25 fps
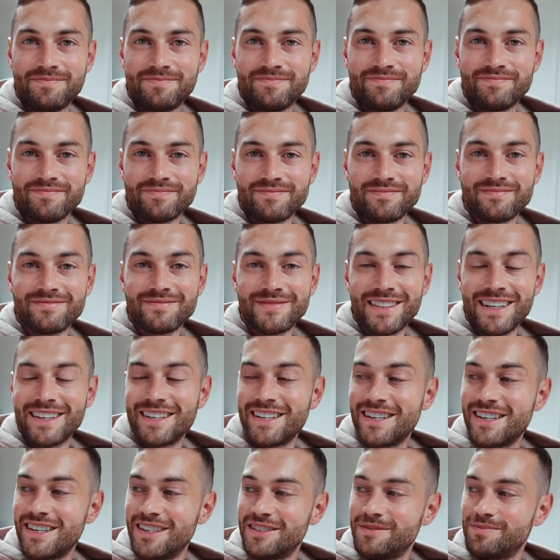Yeah. I
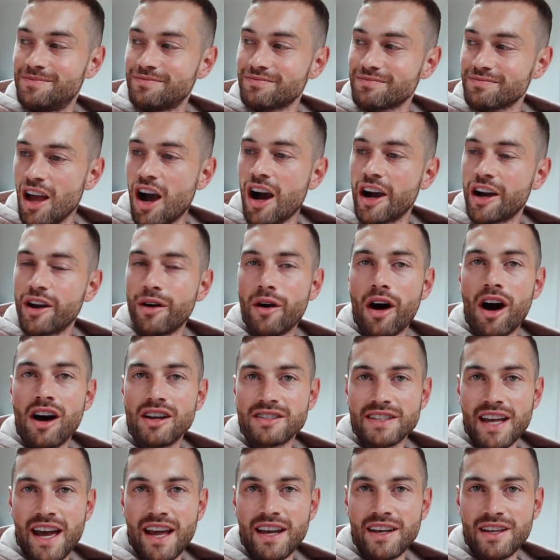know. I'm going to
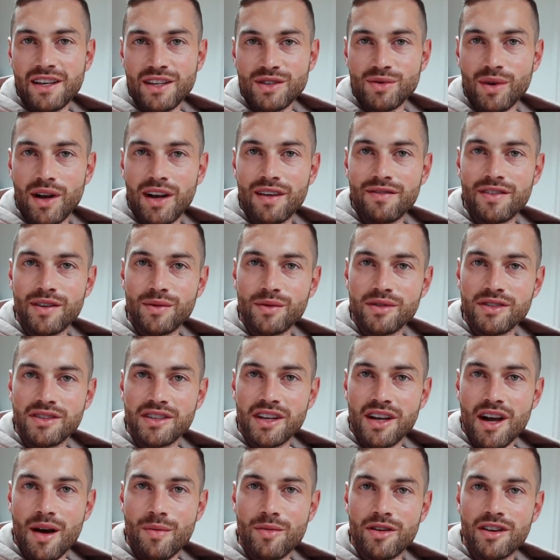ask Andy as well if he wants to
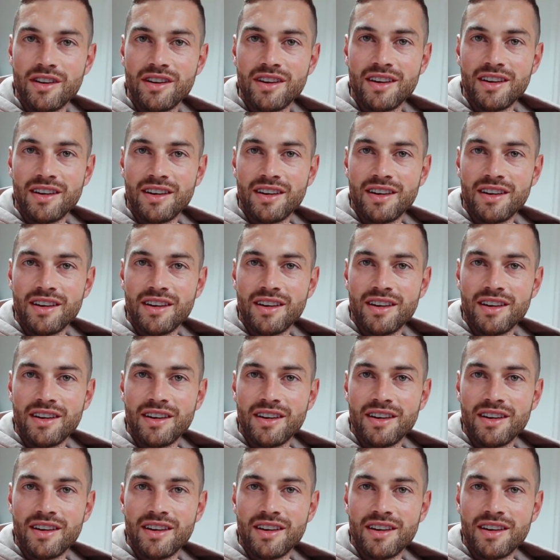come and